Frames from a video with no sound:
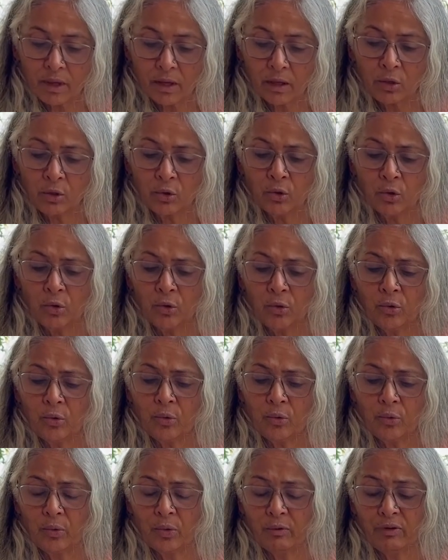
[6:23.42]

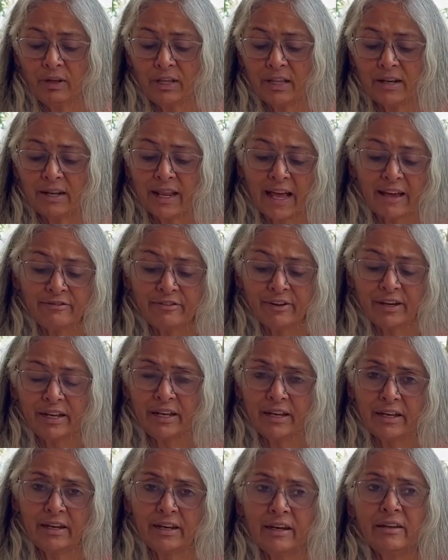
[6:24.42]
with the life
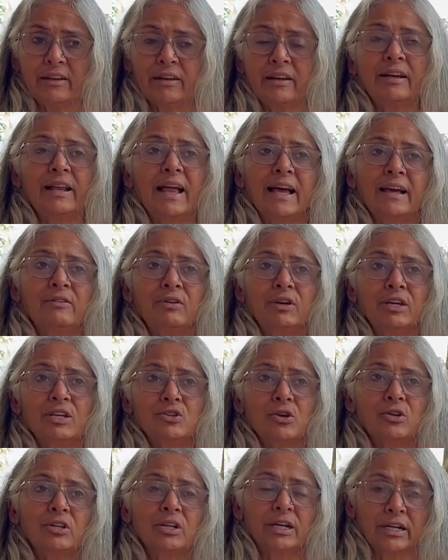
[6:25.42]
alienating language
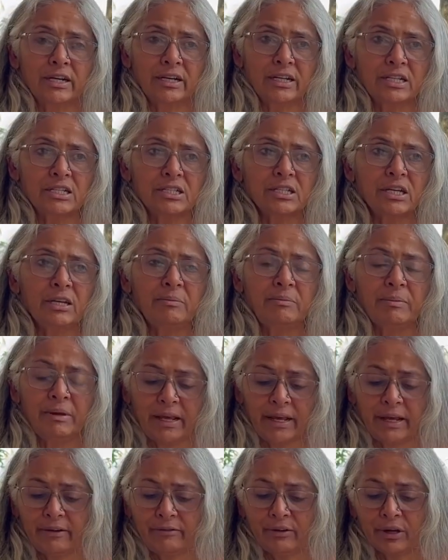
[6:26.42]
or the conditioned
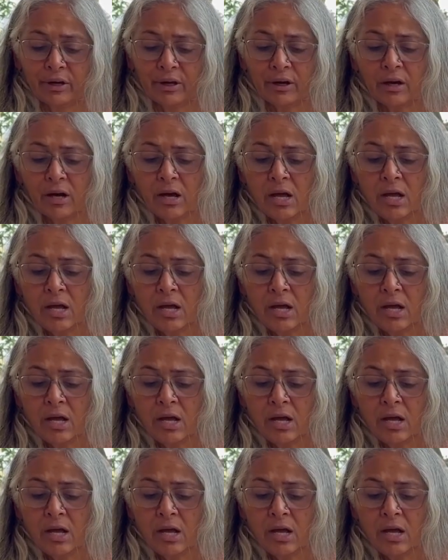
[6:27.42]
behavior,